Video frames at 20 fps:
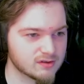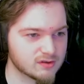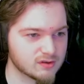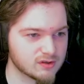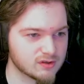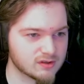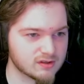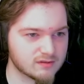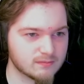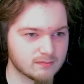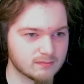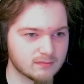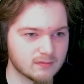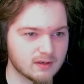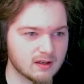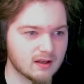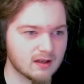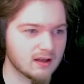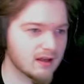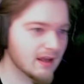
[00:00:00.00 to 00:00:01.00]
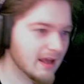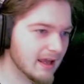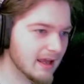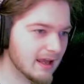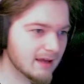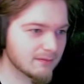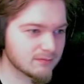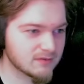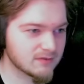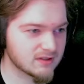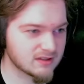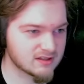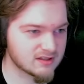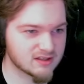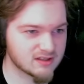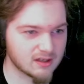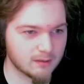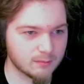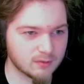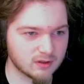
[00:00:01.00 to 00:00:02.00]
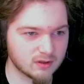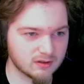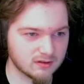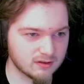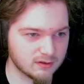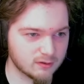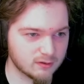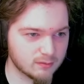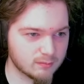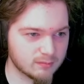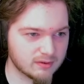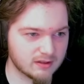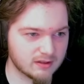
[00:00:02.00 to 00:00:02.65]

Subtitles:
just... some good loot, but